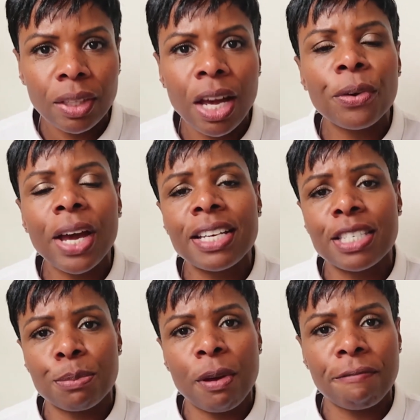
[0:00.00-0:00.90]
Okay, so
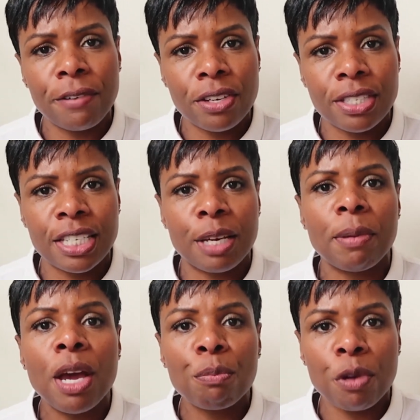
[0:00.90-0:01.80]
that's my first tip,
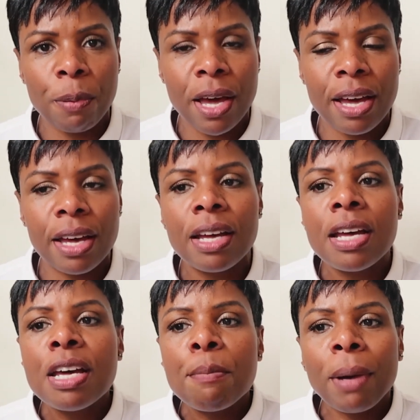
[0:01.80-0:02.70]
prepare.
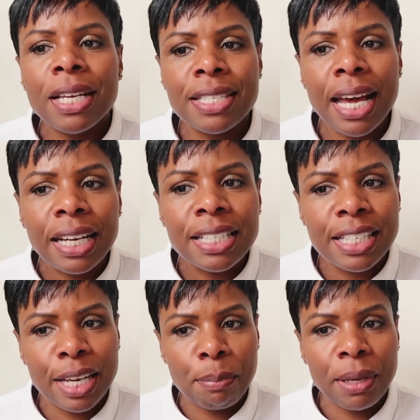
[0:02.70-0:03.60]
My second
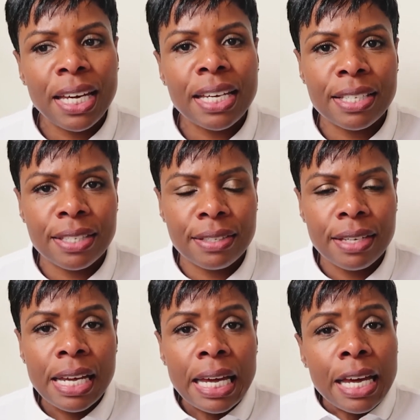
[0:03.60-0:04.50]
tip is,
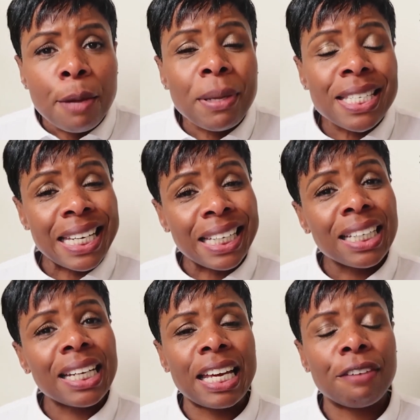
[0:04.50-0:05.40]

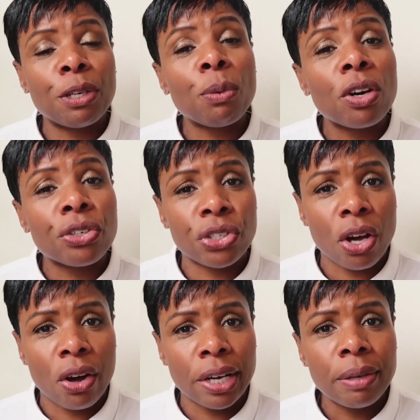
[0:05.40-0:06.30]
particularly if you are
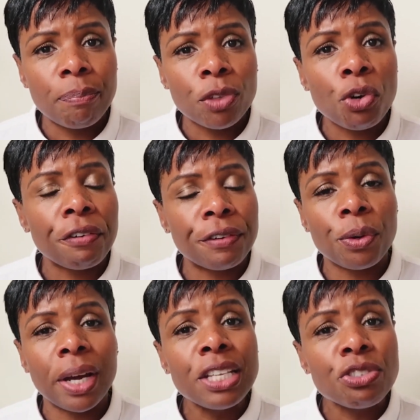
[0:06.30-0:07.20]
shy or if
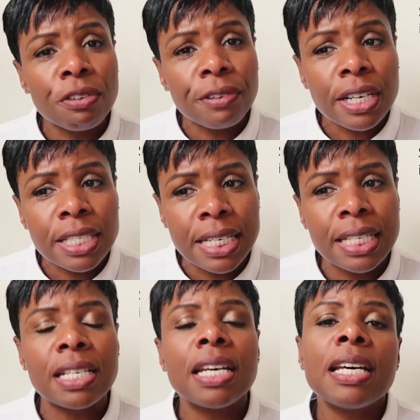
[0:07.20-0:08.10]
you are
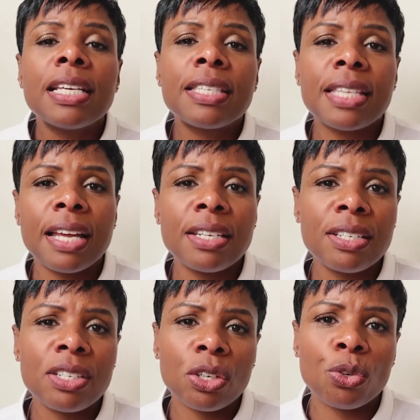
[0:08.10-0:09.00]
introverted,
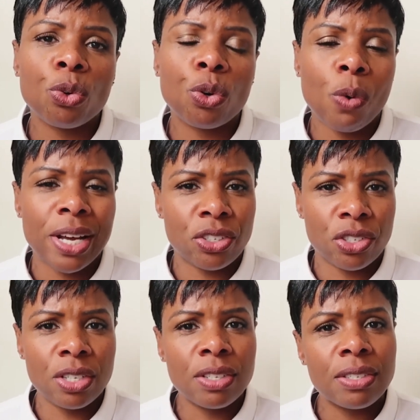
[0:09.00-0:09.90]
send your
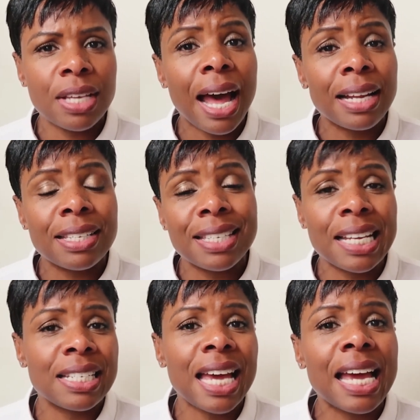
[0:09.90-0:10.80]
questions and
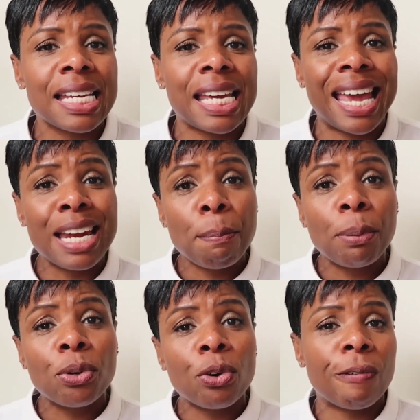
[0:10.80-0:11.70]
send any
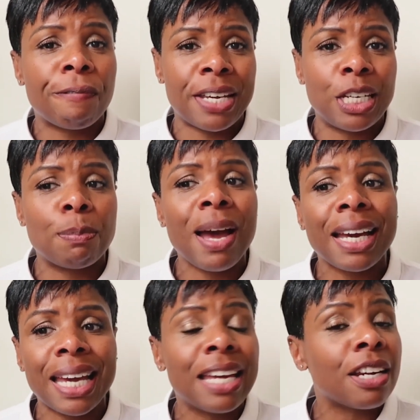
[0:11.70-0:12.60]
input or
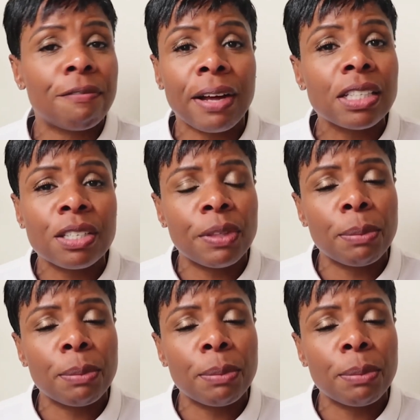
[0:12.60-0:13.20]
feedback in advance of